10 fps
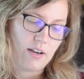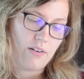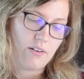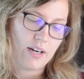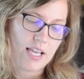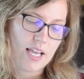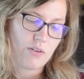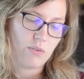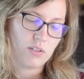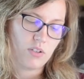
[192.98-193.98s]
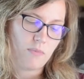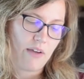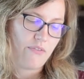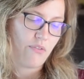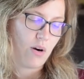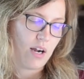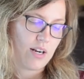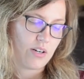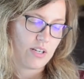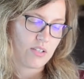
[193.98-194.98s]
or equal to my
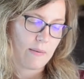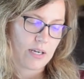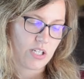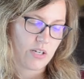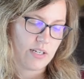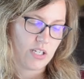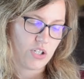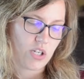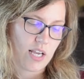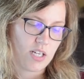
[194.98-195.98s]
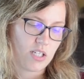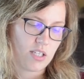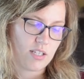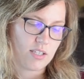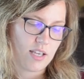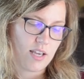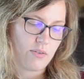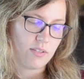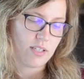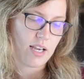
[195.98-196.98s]
400. So I'm actually going to change this
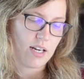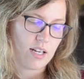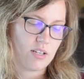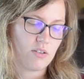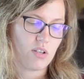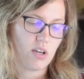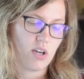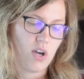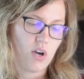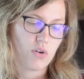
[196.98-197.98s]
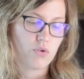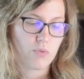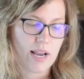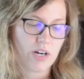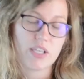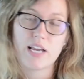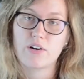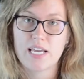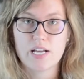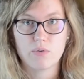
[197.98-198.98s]
equal sign into the greater than or
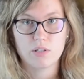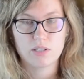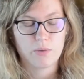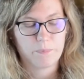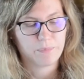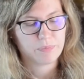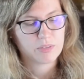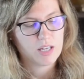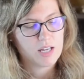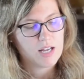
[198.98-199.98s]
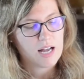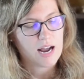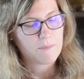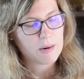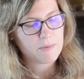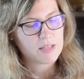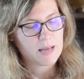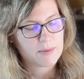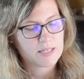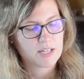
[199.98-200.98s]
equal to. I remember
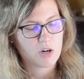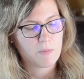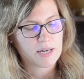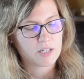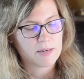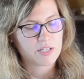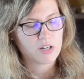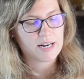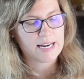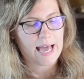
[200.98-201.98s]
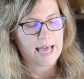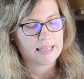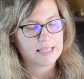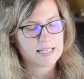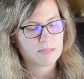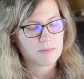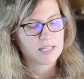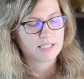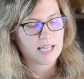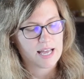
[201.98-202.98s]
that because I go back to my chart and at least
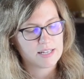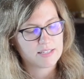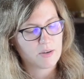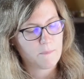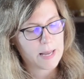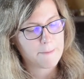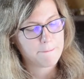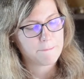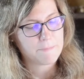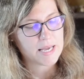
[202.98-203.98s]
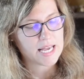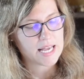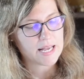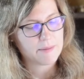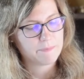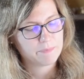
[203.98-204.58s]
means that. So my B